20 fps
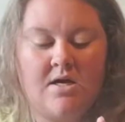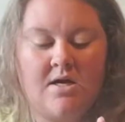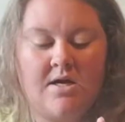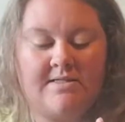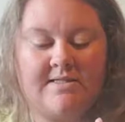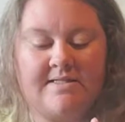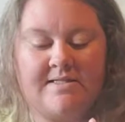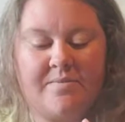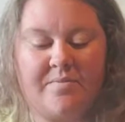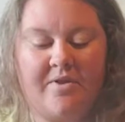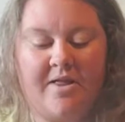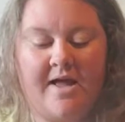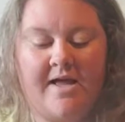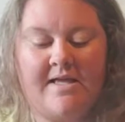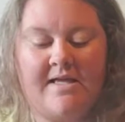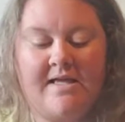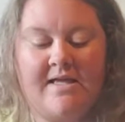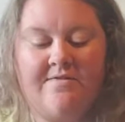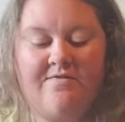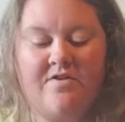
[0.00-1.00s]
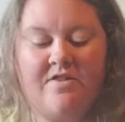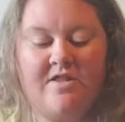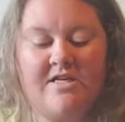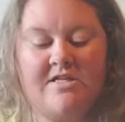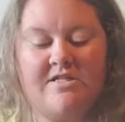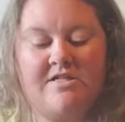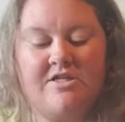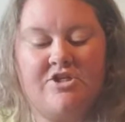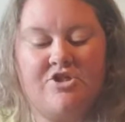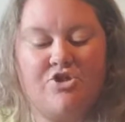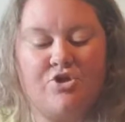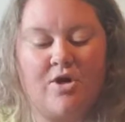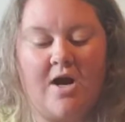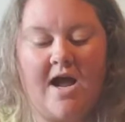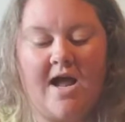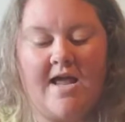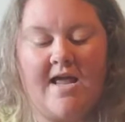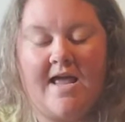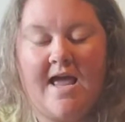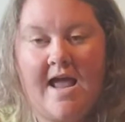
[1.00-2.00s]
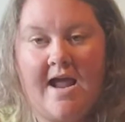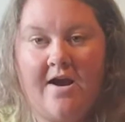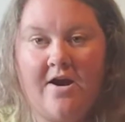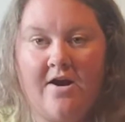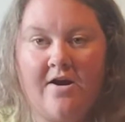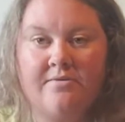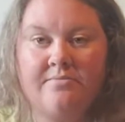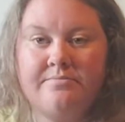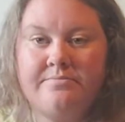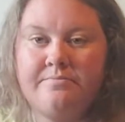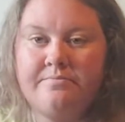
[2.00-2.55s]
It says apply evenly to dry hair.